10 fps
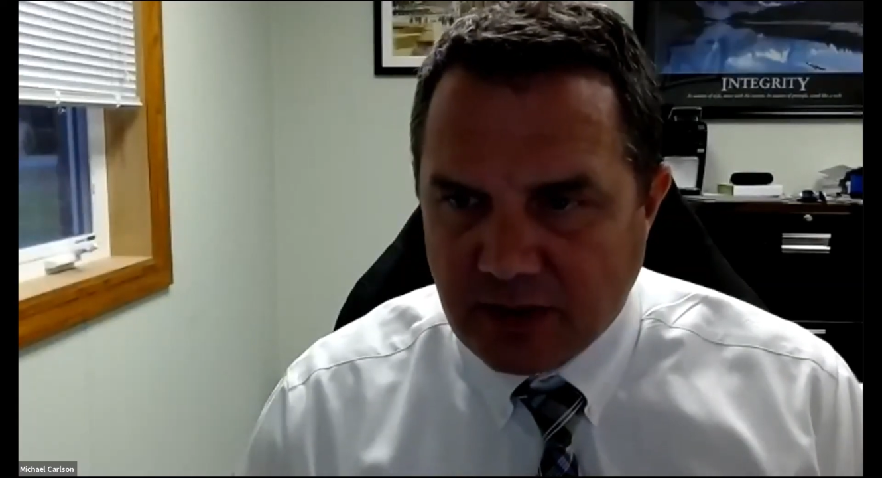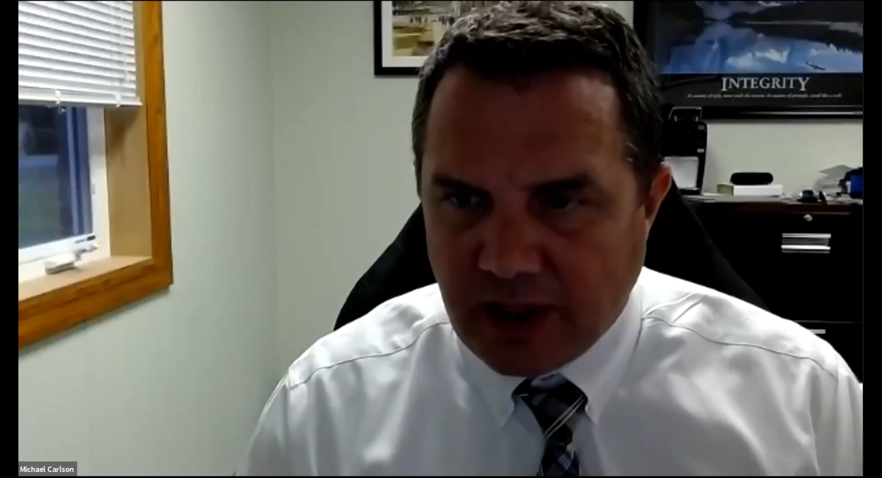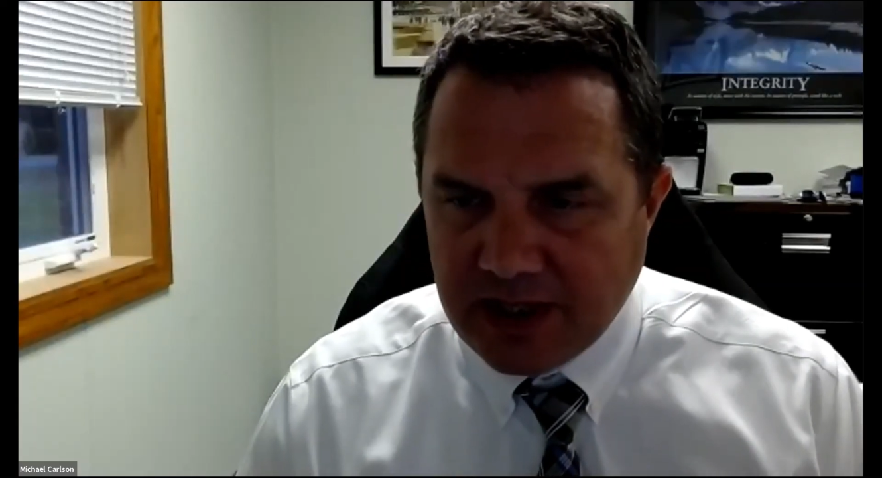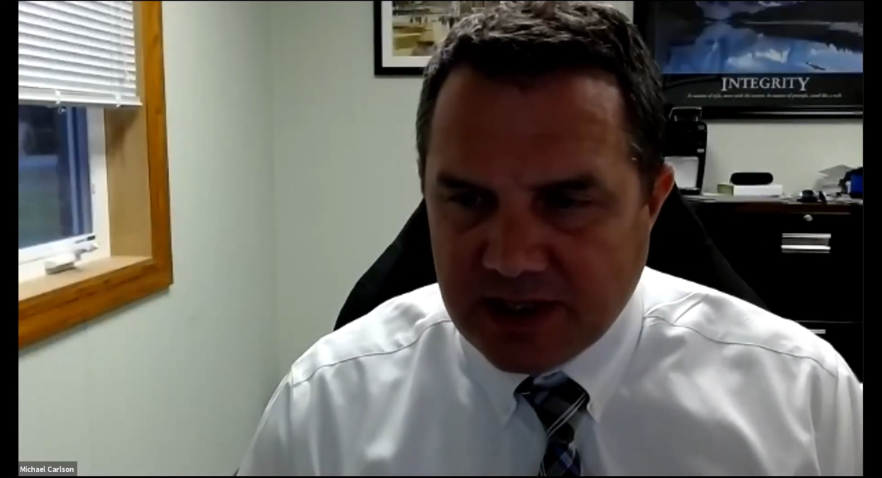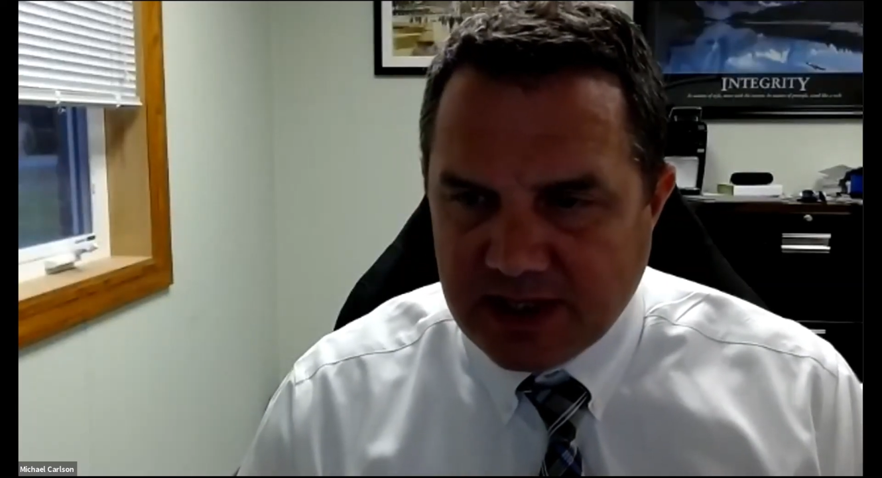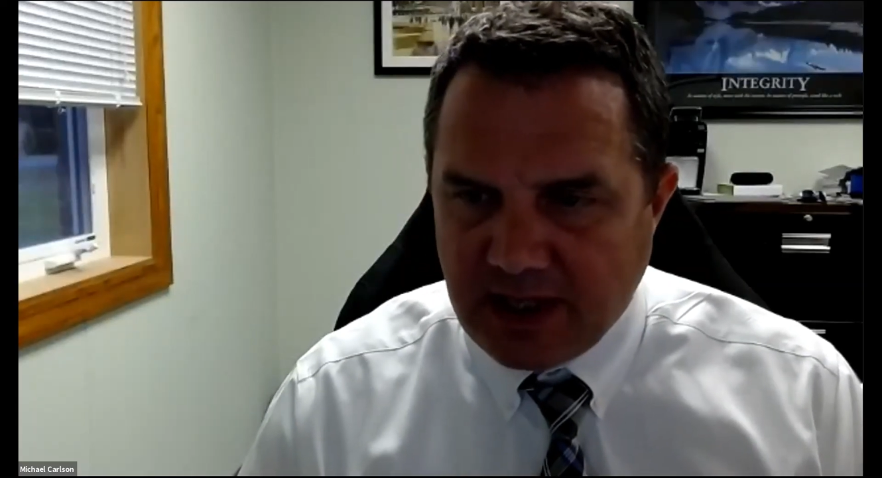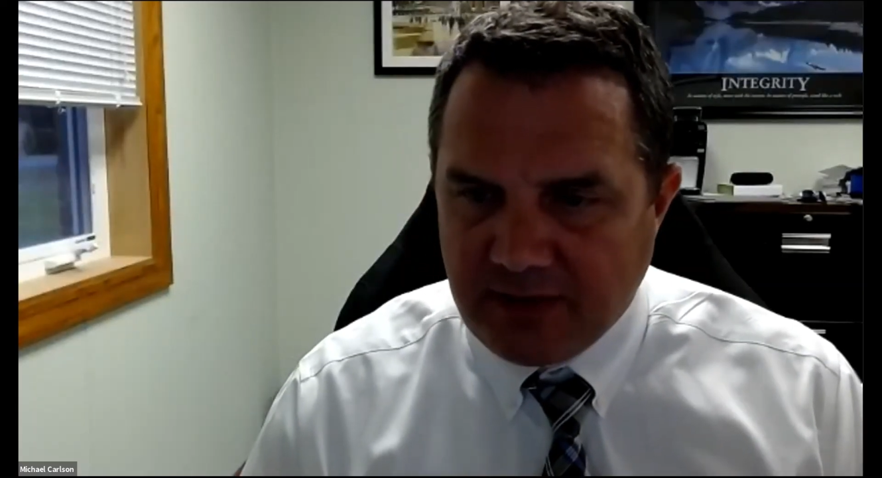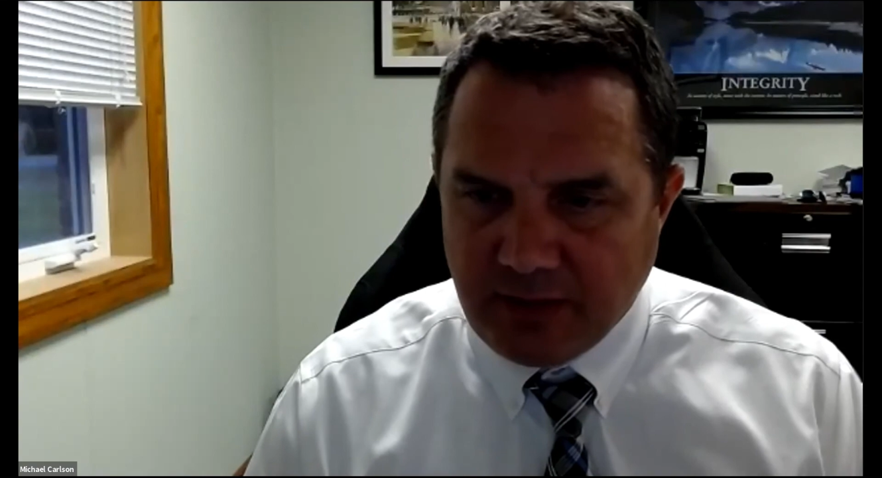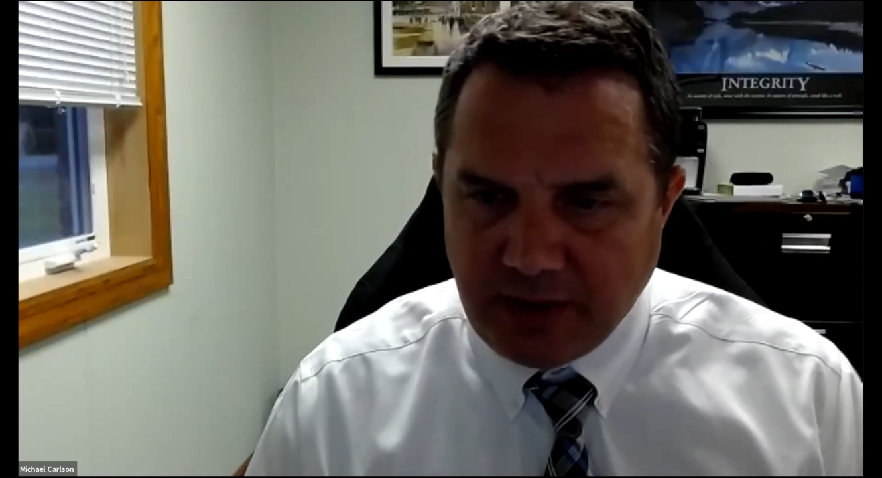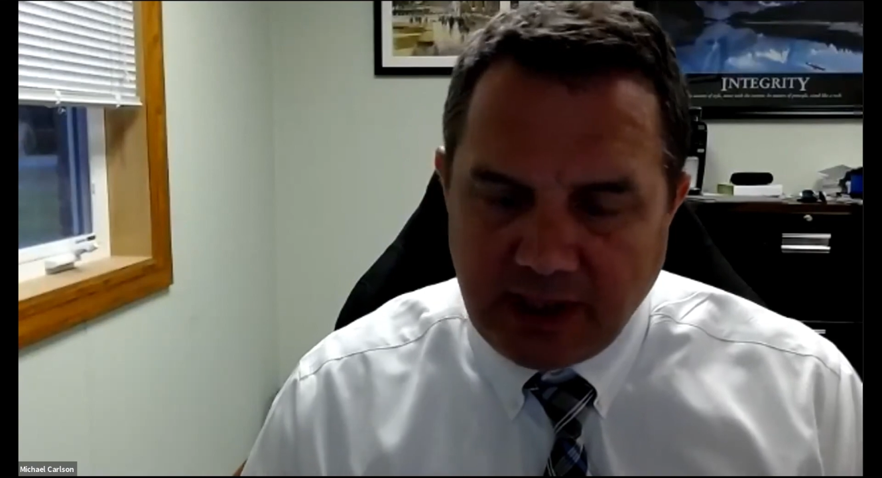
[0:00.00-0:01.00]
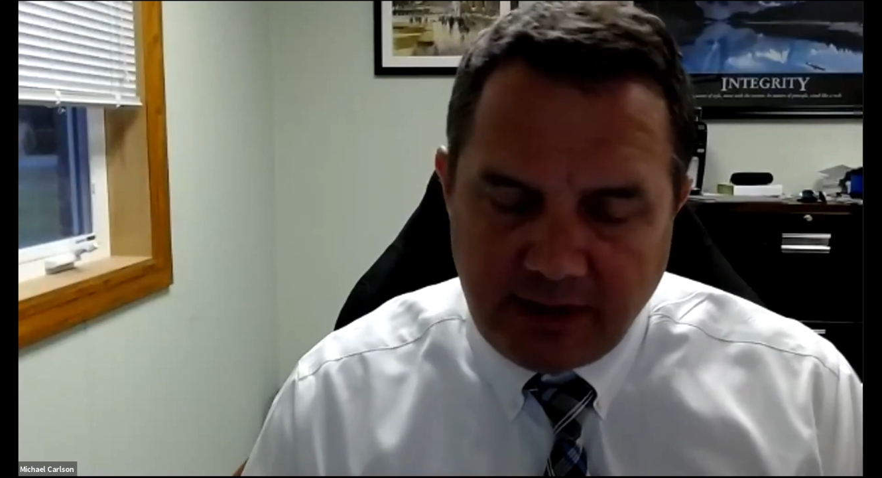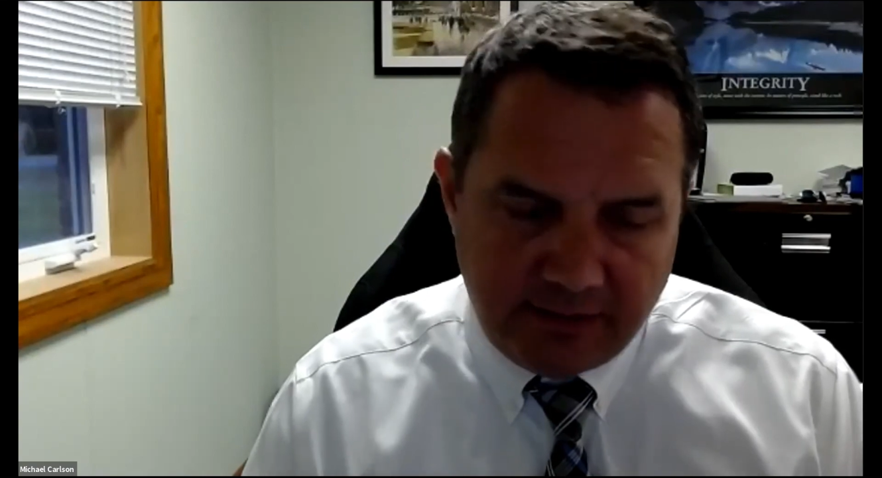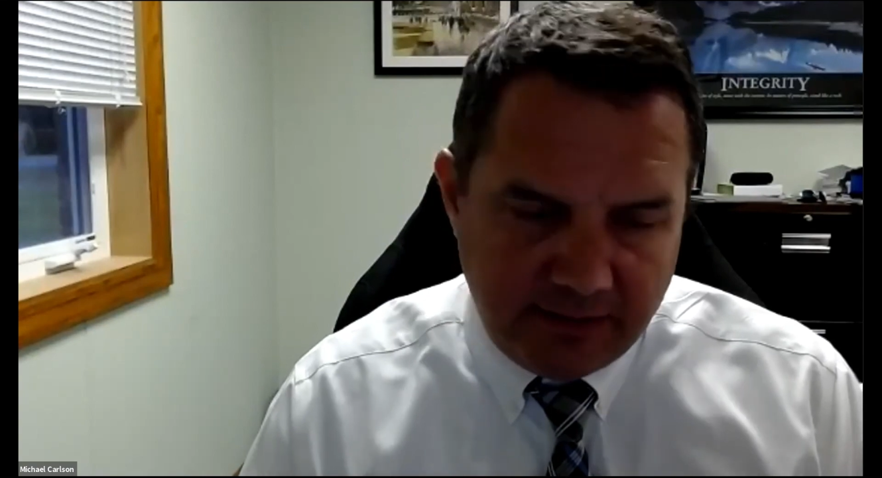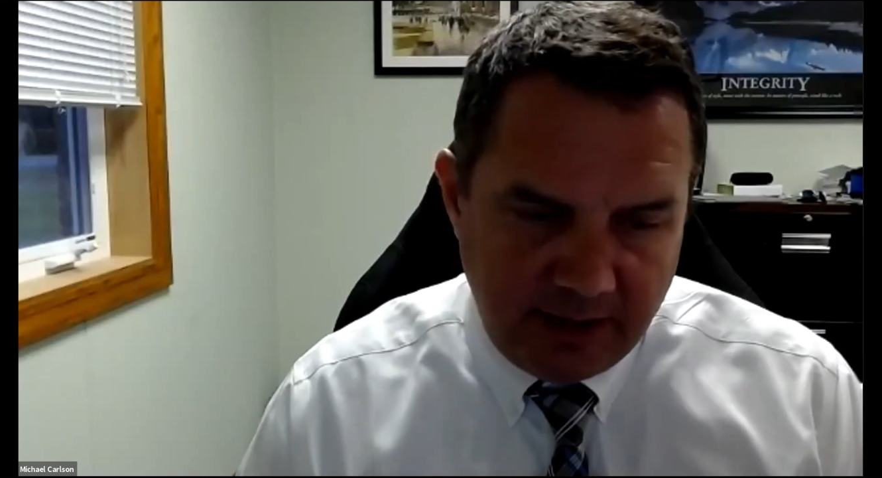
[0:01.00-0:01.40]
questions after we leave,